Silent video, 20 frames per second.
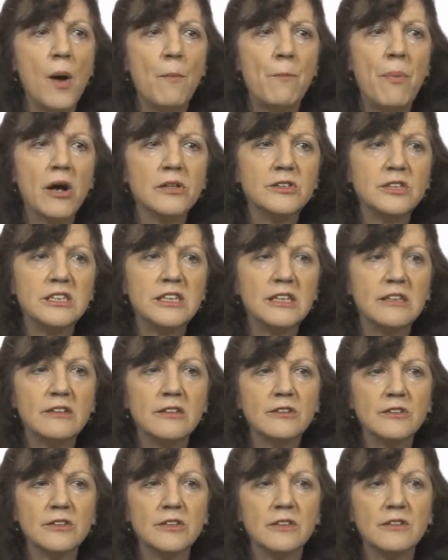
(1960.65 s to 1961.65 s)

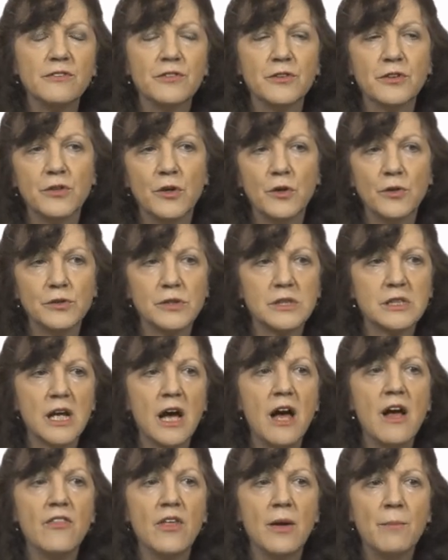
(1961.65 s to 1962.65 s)
particularly for those
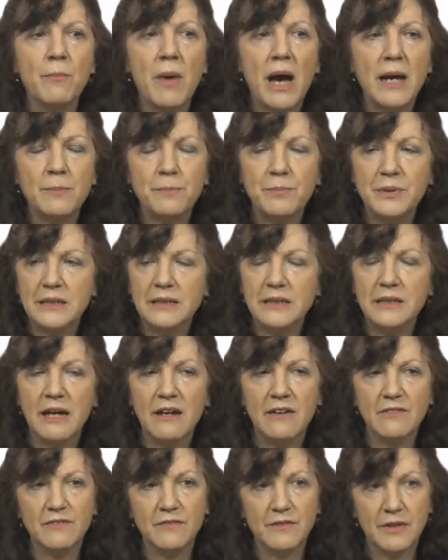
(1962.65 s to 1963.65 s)
that might be,
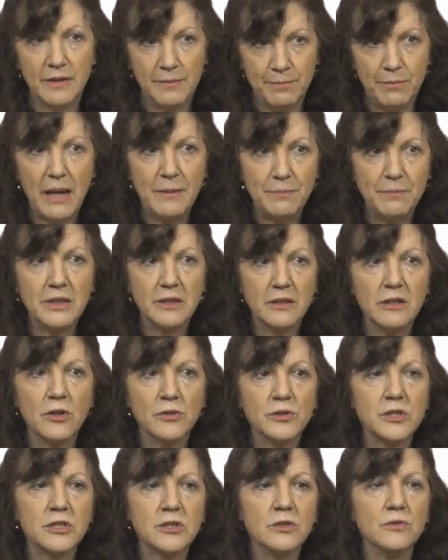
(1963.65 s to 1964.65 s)
have, might be
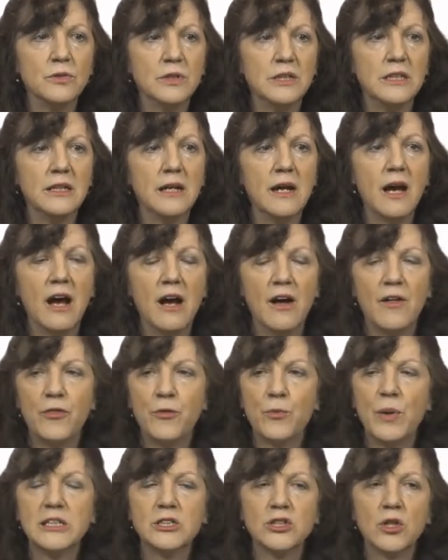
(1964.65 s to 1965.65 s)
close to the uh,
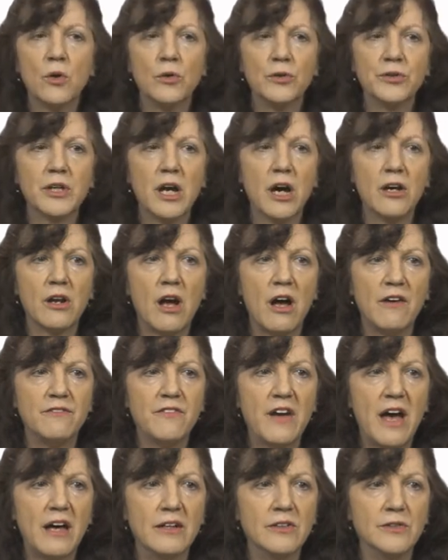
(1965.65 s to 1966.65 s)
threshold cutoff
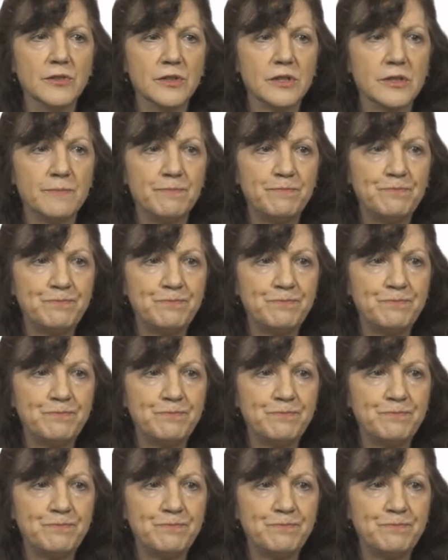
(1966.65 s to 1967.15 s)
values.